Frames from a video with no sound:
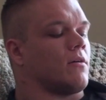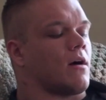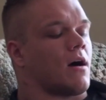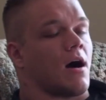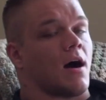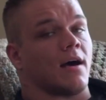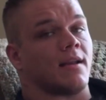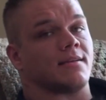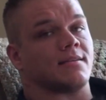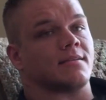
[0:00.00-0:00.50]

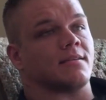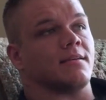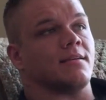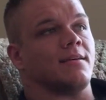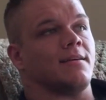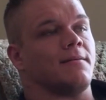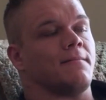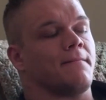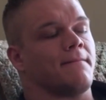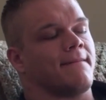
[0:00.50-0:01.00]

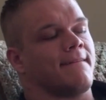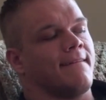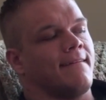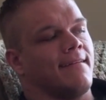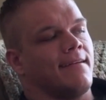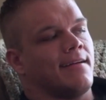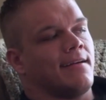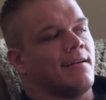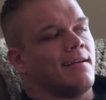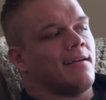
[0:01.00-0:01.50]
Honestly,
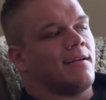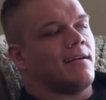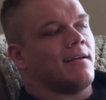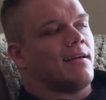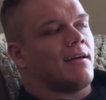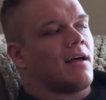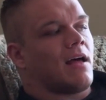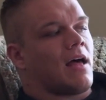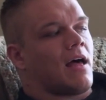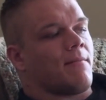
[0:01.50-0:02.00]

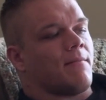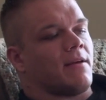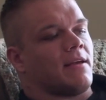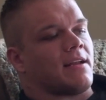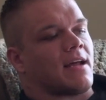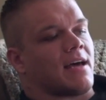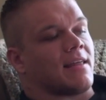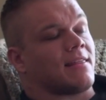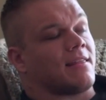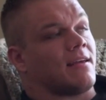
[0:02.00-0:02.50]

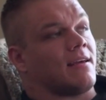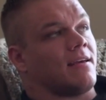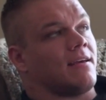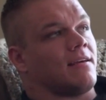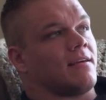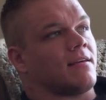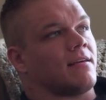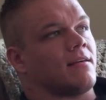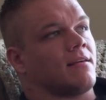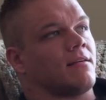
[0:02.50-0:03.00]
I
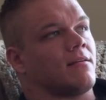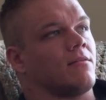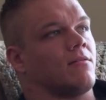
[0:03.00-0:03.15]
think